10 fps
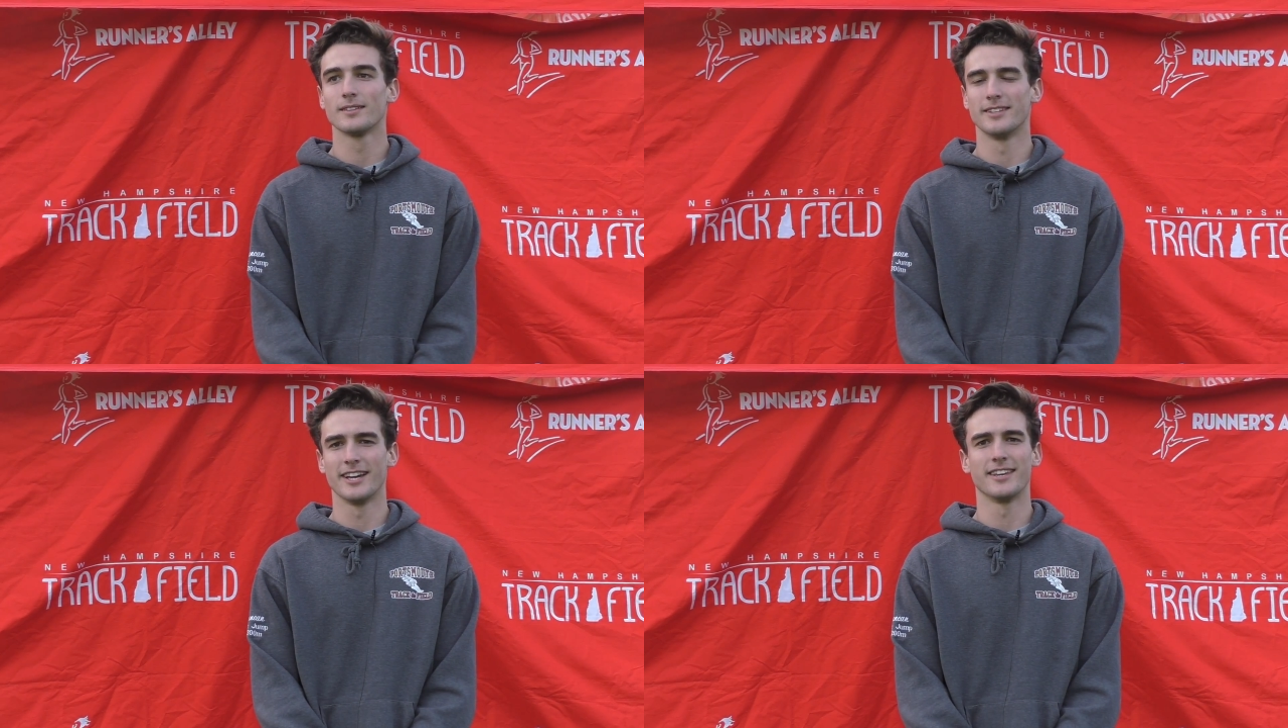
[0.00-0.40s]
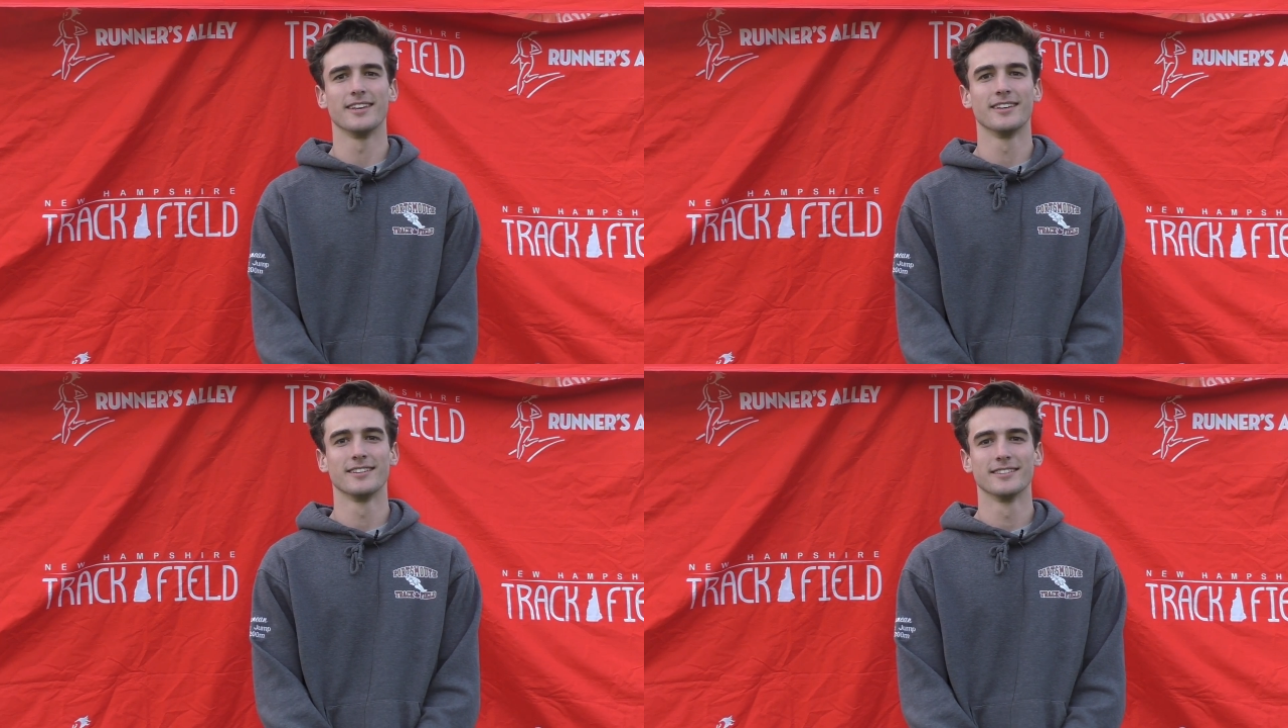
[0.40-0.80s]

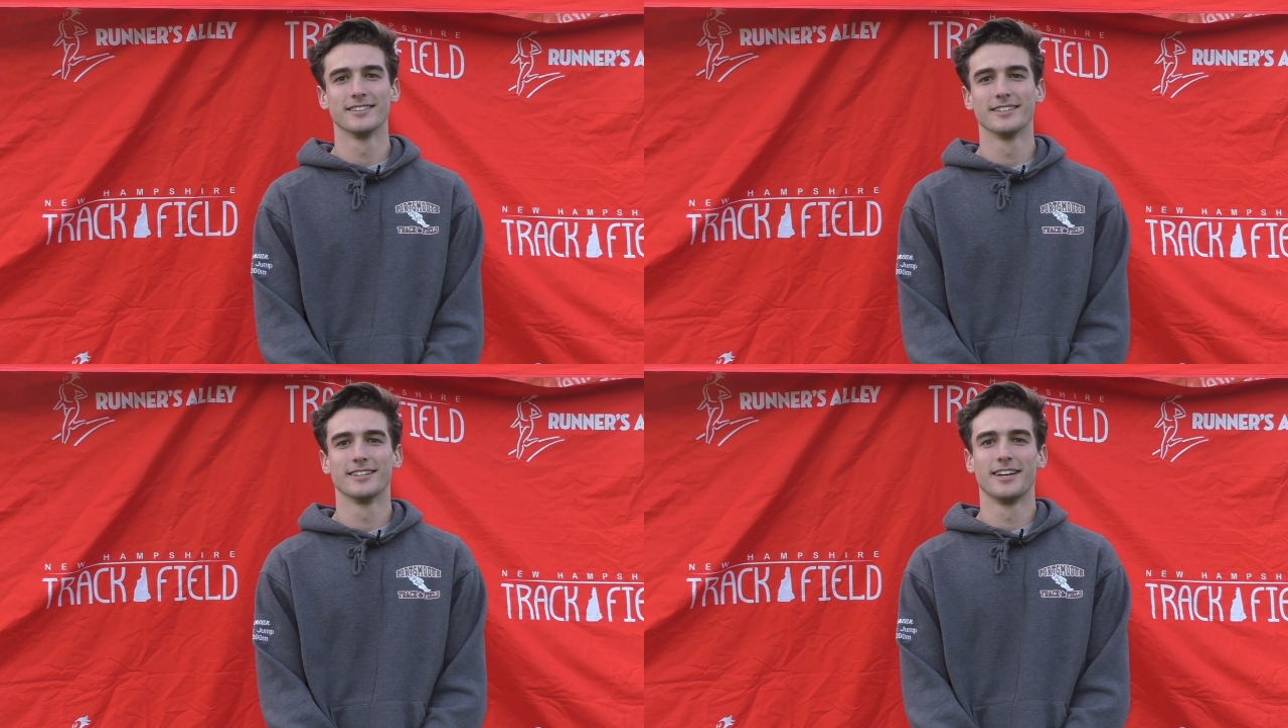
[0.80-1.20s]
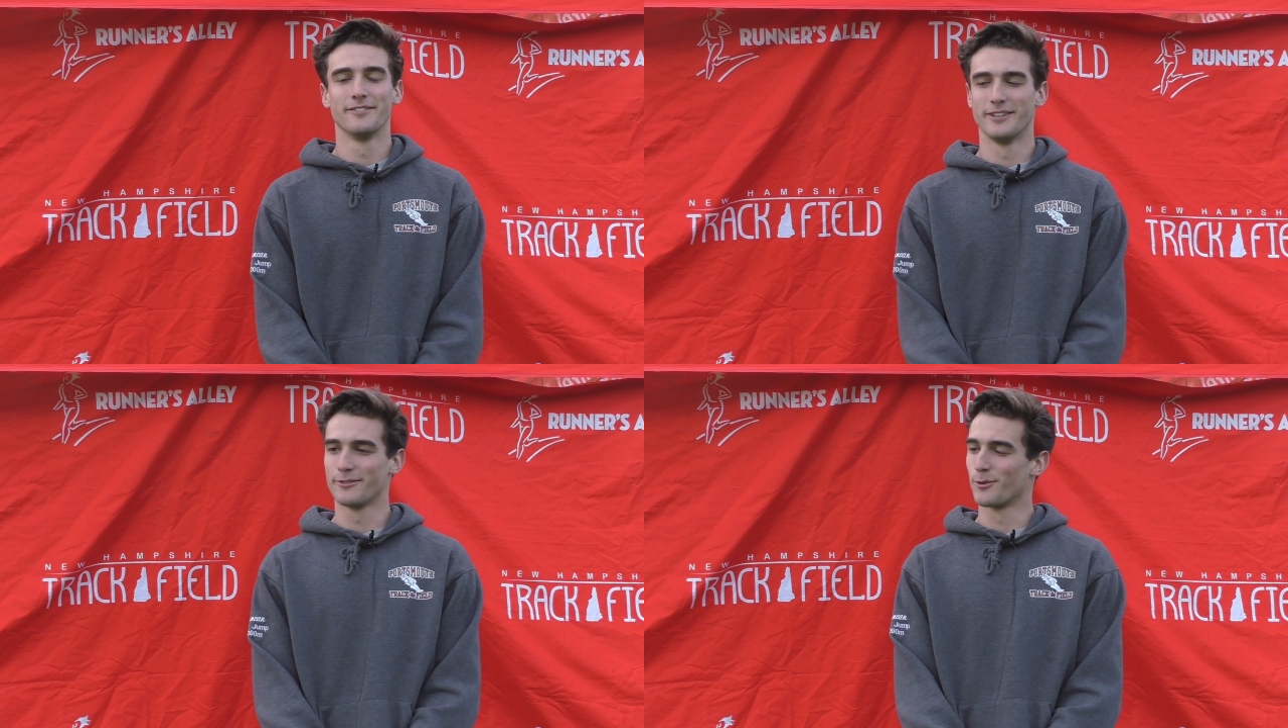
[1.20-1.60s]
Nike.
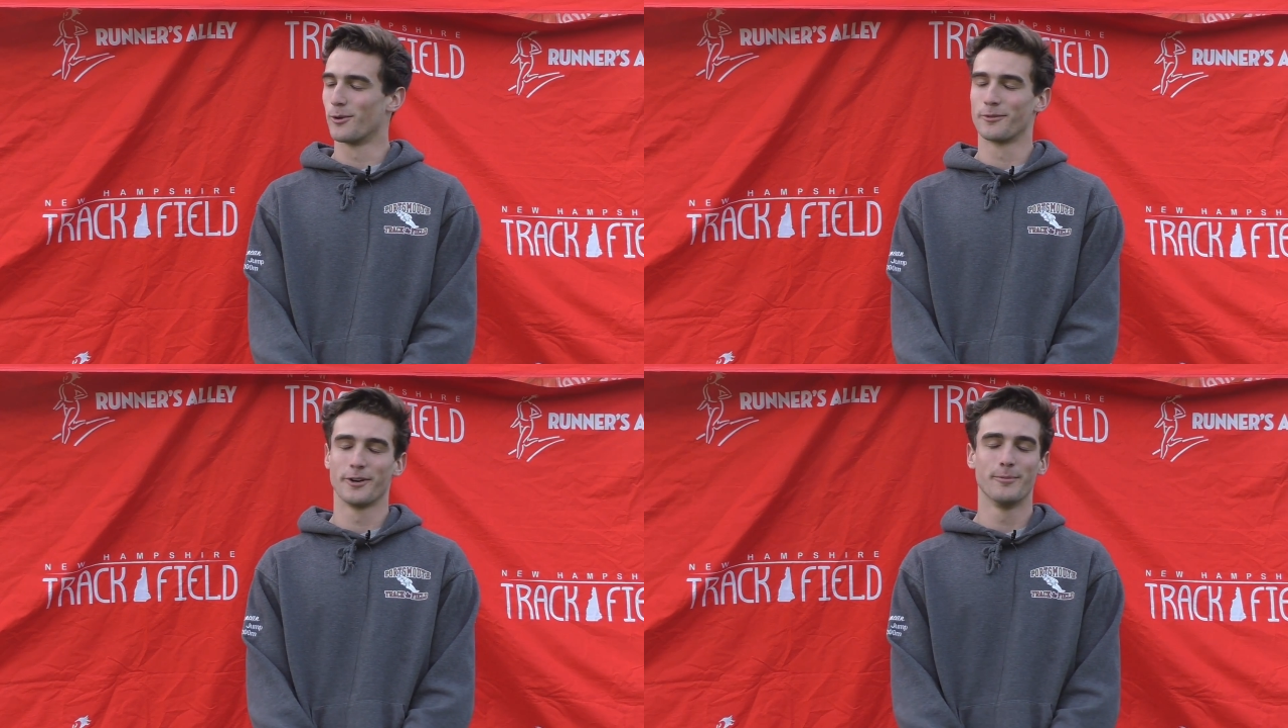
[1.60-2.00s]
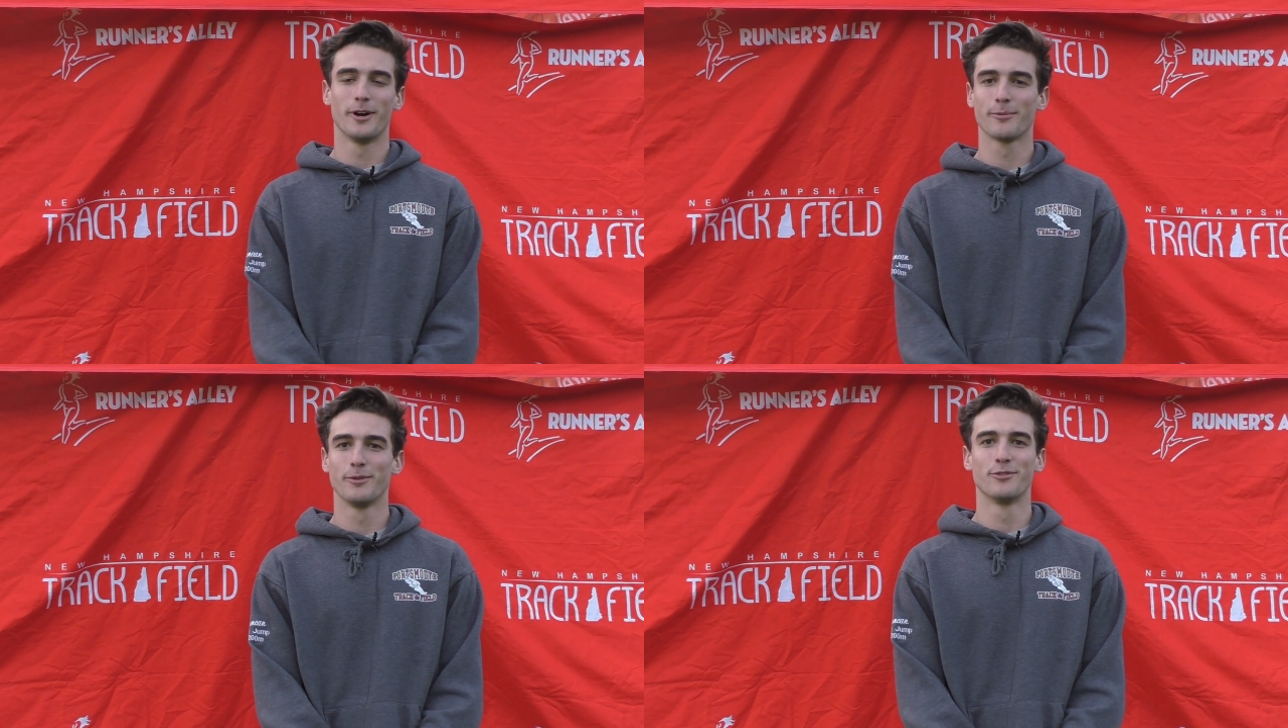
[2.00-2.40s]
Never worn
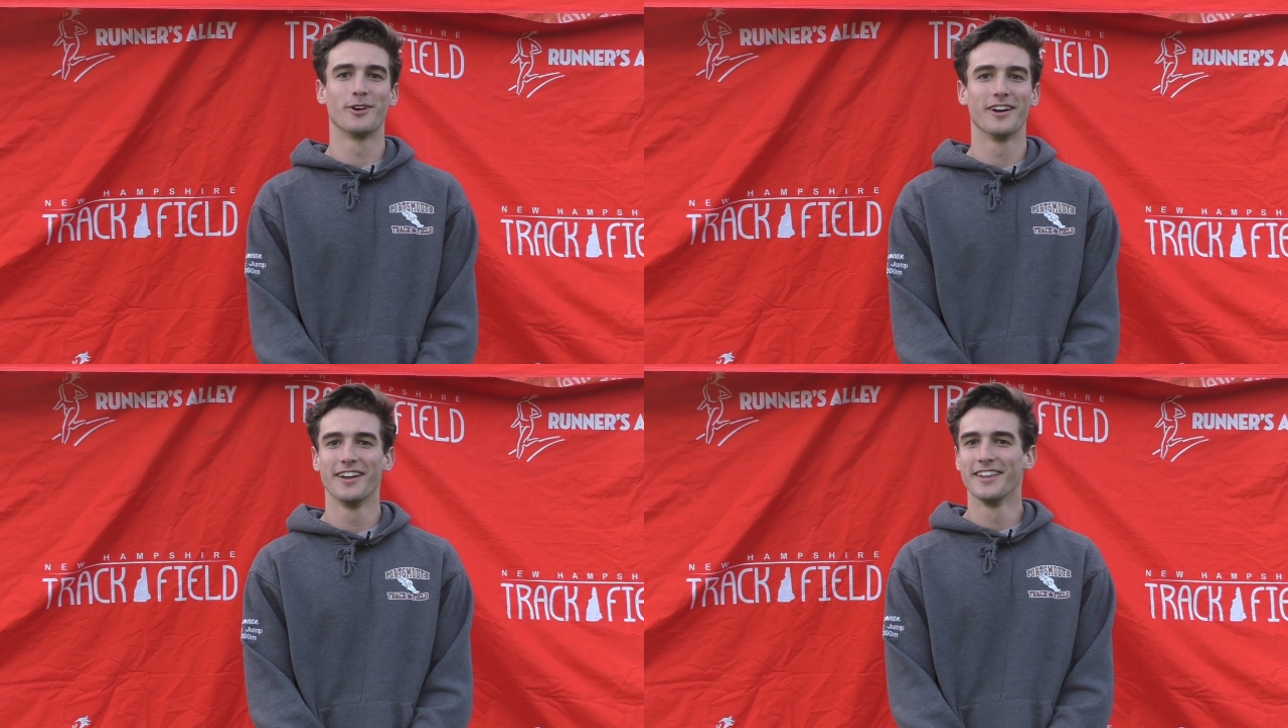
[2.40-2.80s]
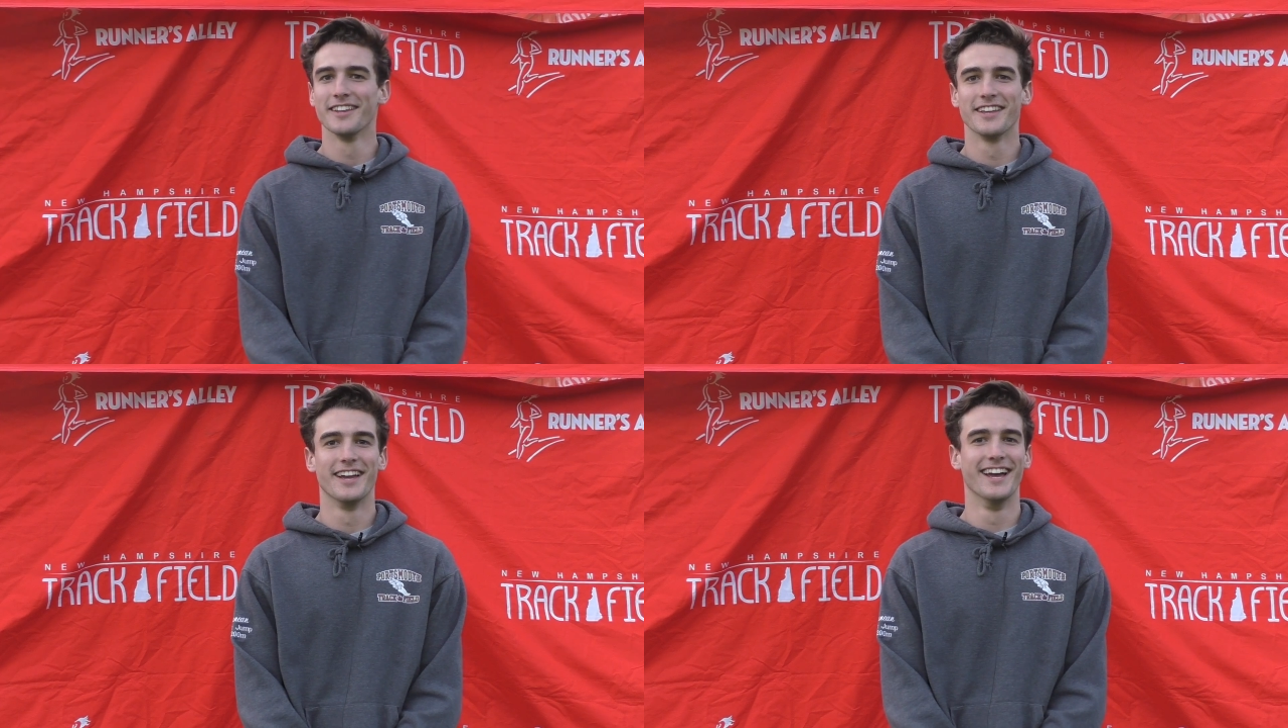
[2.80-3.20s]
Reebok before.
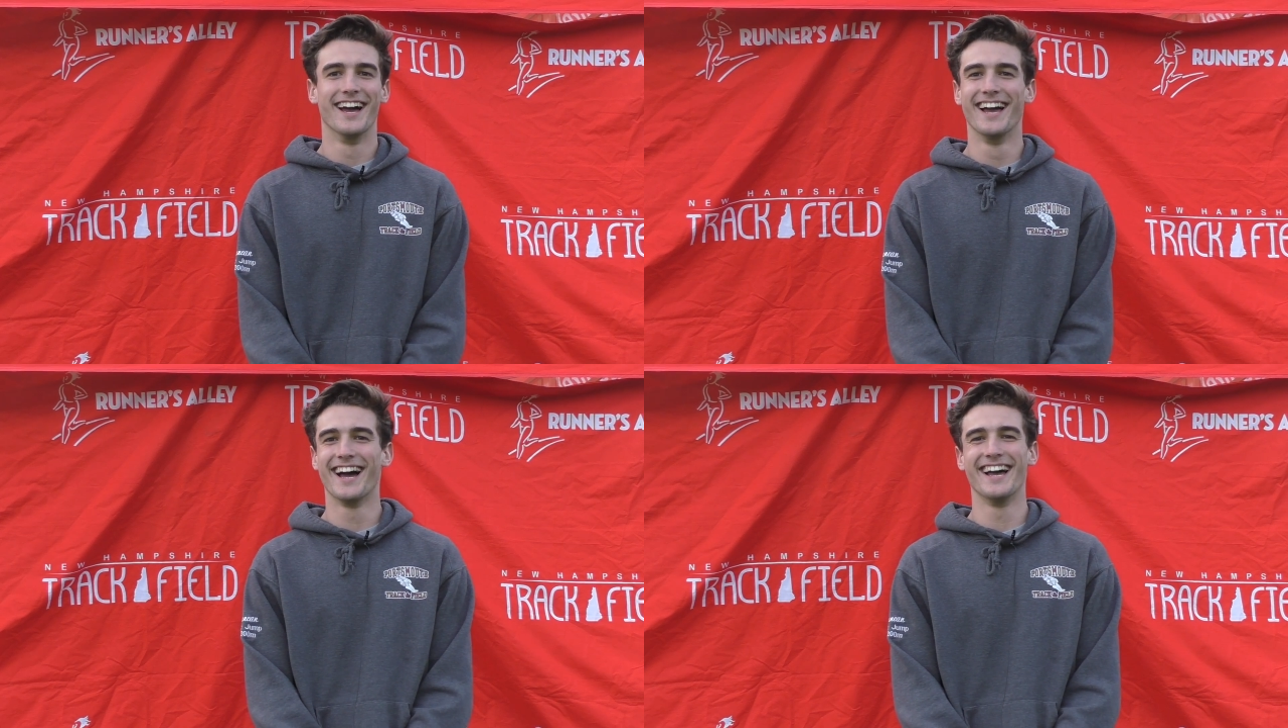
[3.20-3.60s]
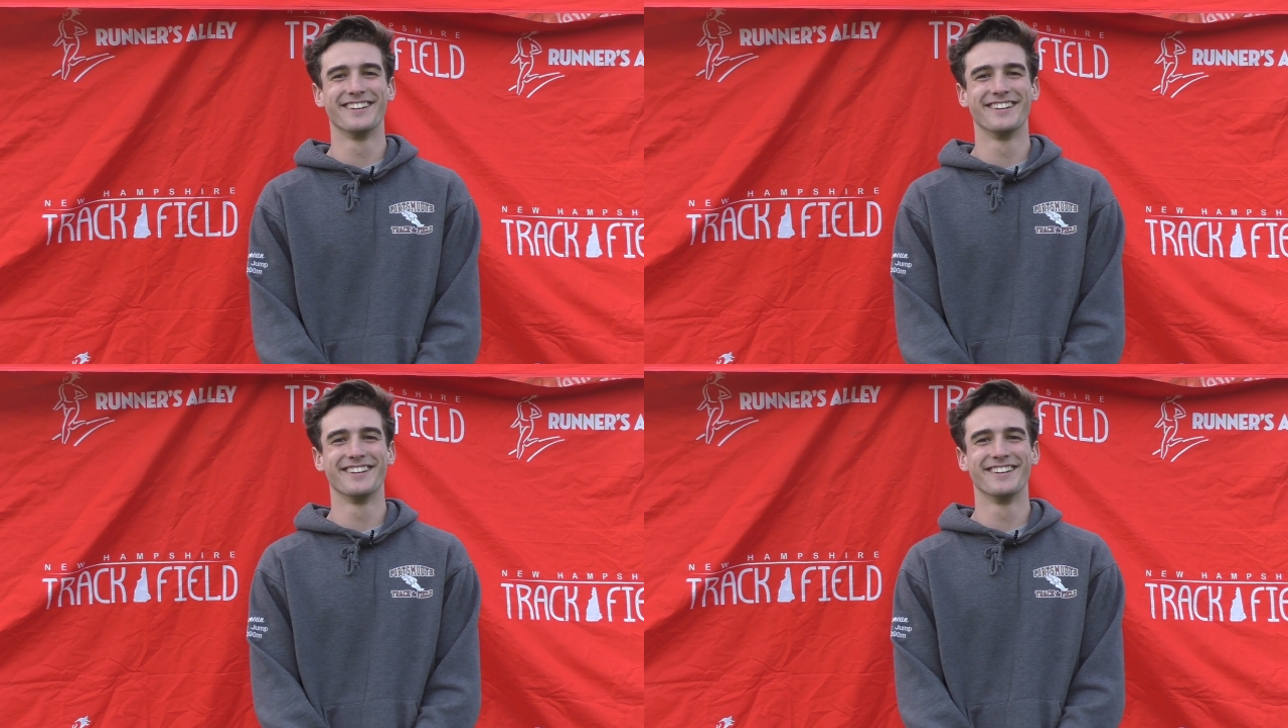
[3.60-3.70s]
Yeah.